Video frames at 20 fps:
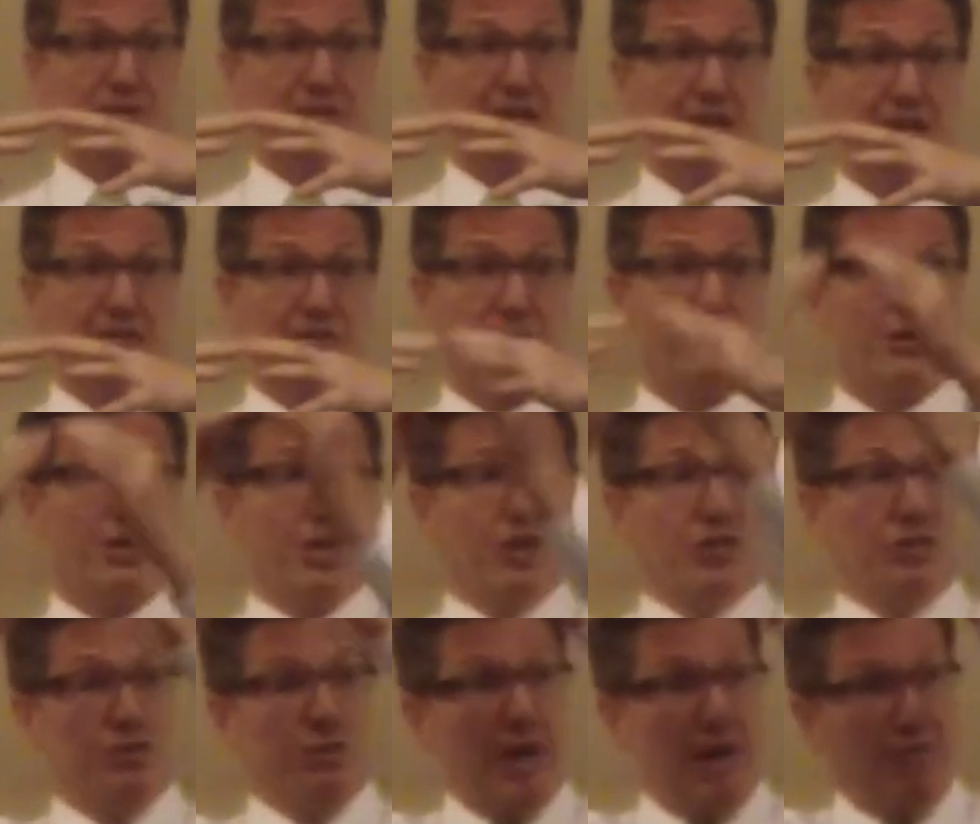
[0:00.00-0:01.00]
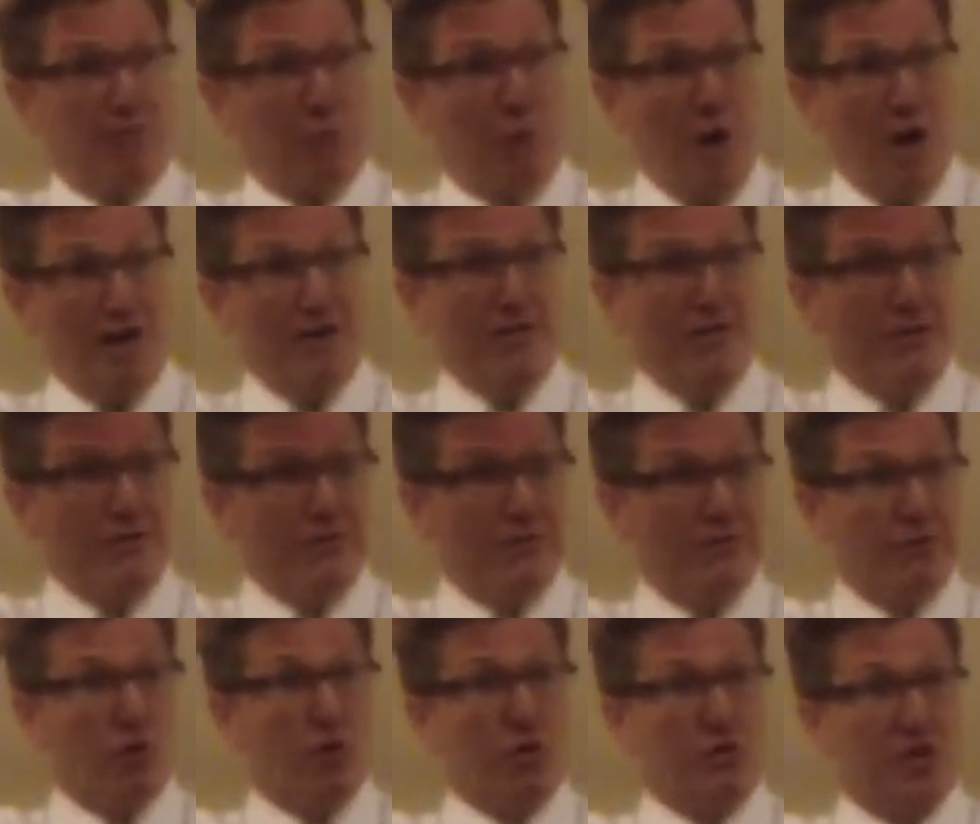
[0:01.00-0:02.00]
together to have one
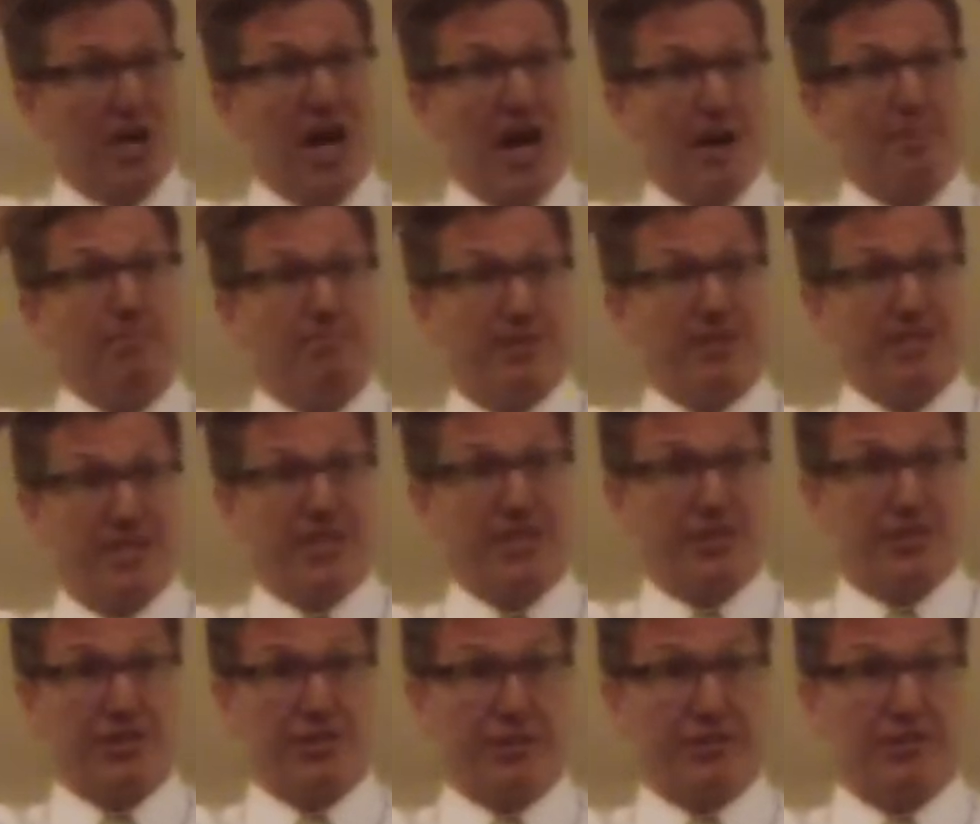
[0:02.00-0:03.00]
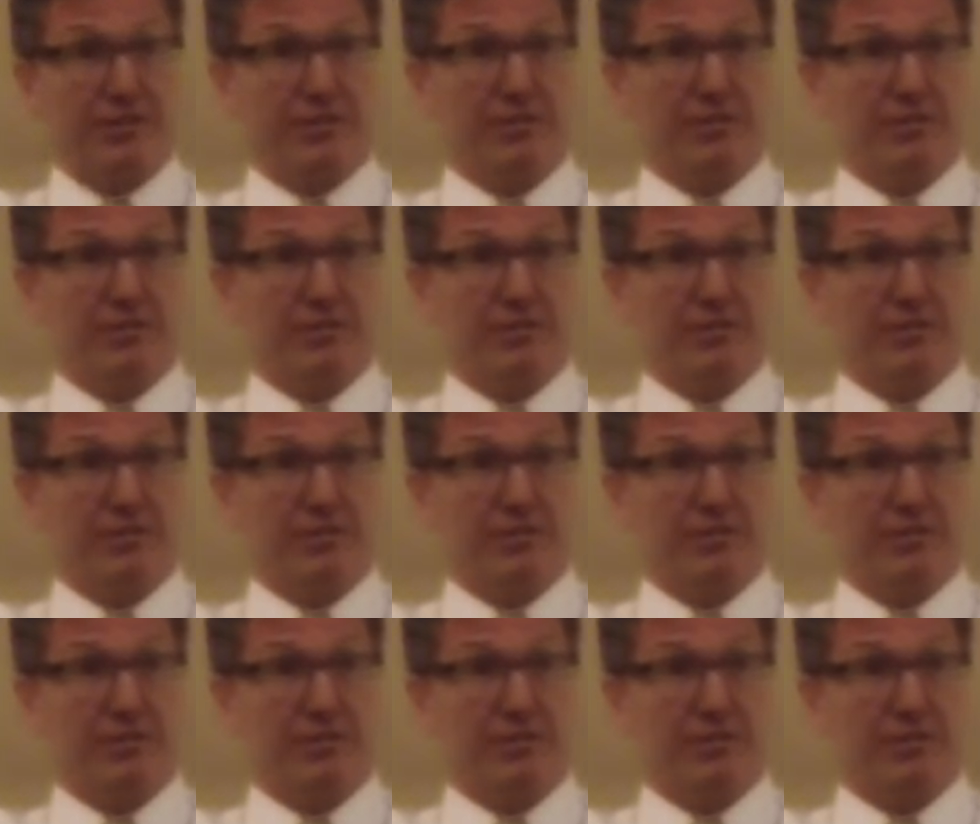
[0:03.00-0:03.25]
full-time position